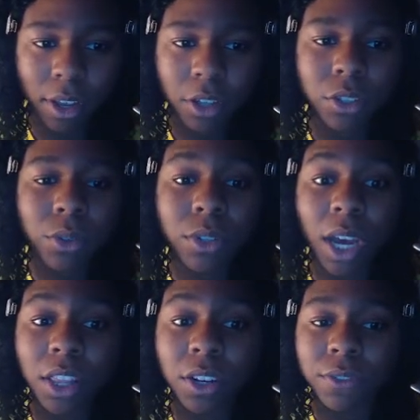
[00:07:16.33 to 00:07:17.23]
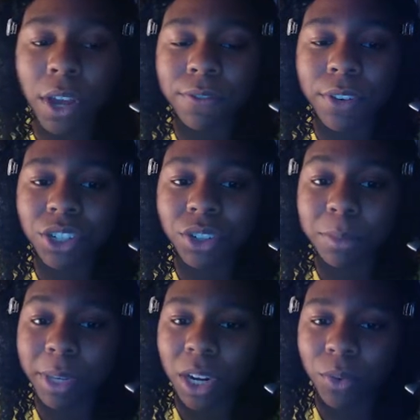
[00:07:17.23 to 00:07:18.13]
Due to other officials
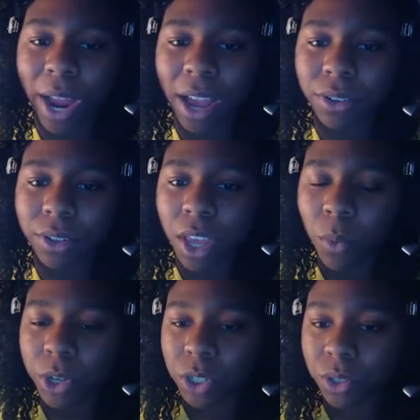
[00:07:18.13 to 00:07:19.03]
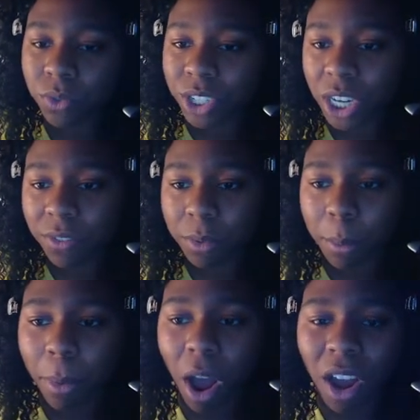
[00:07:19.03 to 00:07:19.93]
being around when she was fished out from the
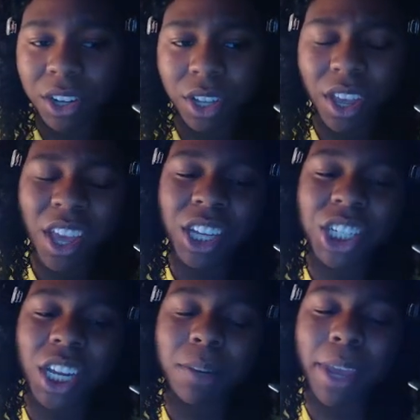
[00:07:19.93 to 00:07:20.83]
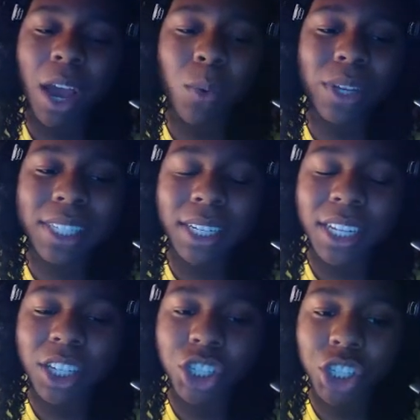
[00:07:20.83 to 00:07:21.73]
pond, Shen Miao was seen as
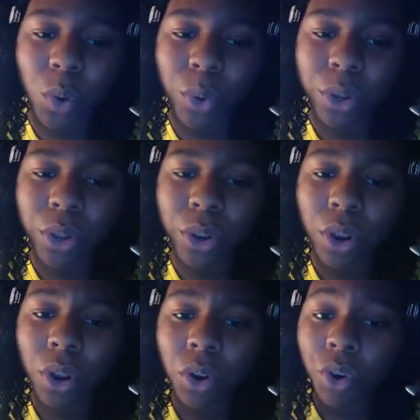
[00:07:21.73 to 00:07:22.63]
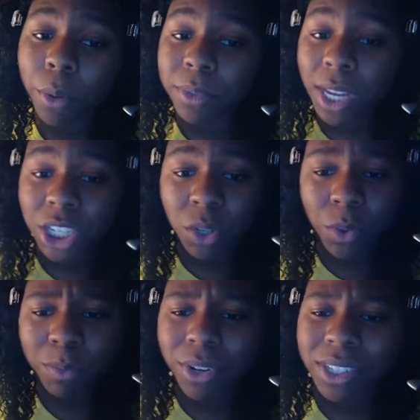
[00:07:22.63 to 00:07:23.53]
a joke. Her obsession with
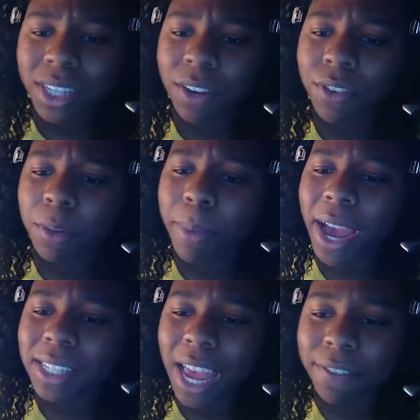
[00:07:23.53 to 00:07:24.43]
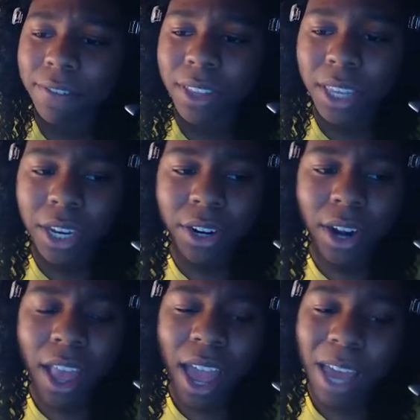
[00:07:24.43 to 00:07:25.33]
Prince Ding for the past half of the year
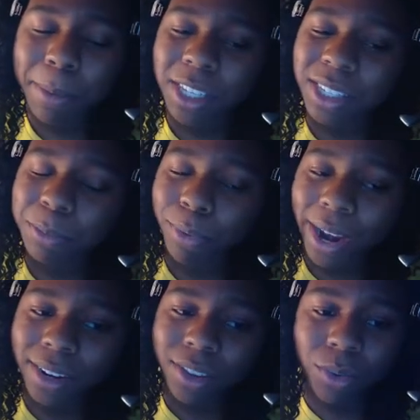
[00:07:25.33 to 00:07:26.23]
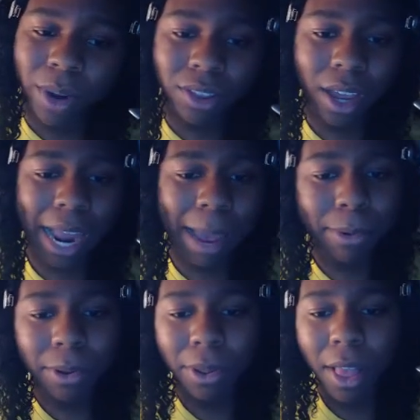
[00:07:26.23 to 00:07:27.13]
had been spread throughout the
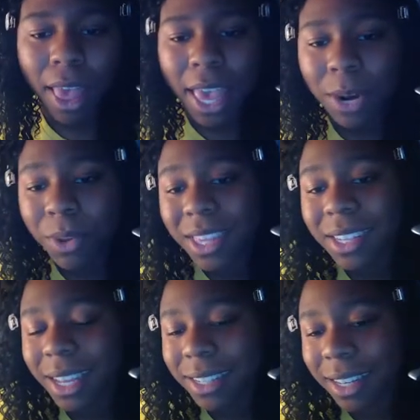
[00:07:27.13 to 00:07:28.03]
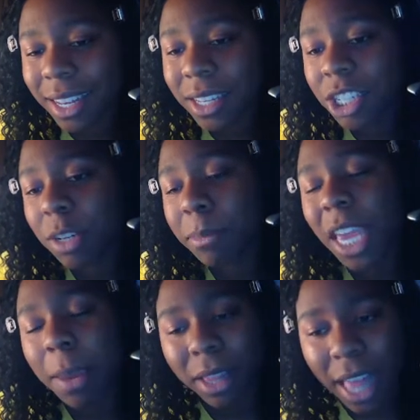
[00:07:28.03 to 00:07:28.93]
capital, and with this incident she
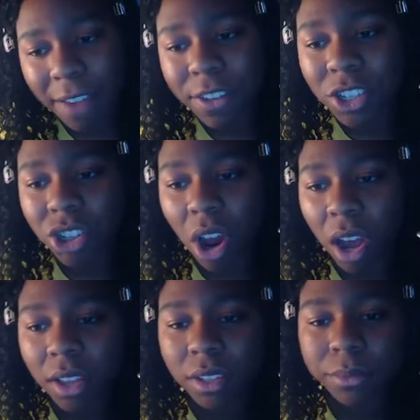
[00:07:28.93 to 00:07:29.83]
became a laughingstock.